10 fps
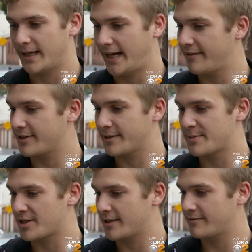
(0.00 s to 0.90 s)
I haven't
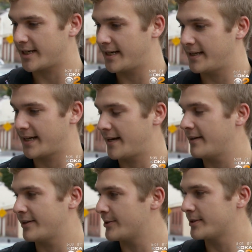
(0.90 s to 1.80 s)
observed anything out of
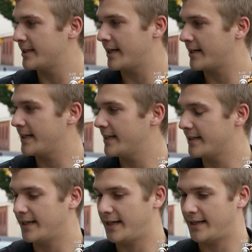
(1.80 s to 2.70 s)
the ordinary.
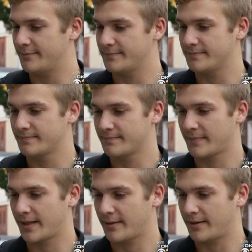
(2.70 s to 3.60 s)
Um,
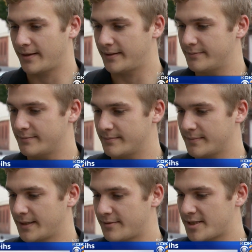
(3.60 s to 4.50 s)
um
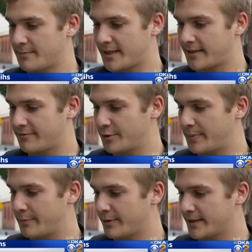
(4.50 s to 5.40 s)
seems like a few
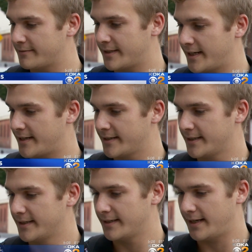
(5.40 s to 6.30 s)
people live there,
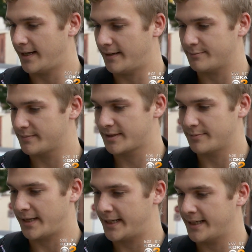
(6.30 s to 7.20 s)
um, to
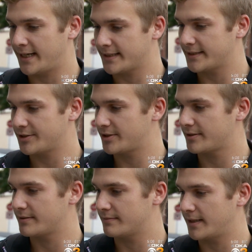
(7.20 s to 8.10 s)
my knowledge,
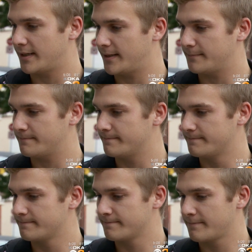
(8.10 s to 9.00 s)
um,
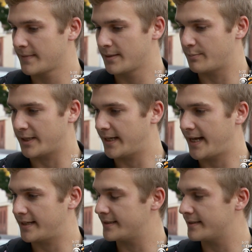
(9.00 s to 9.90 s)
but
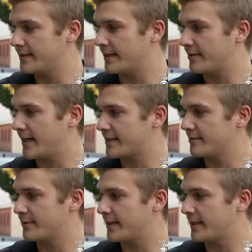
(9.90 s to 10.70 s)
hadn't interacted with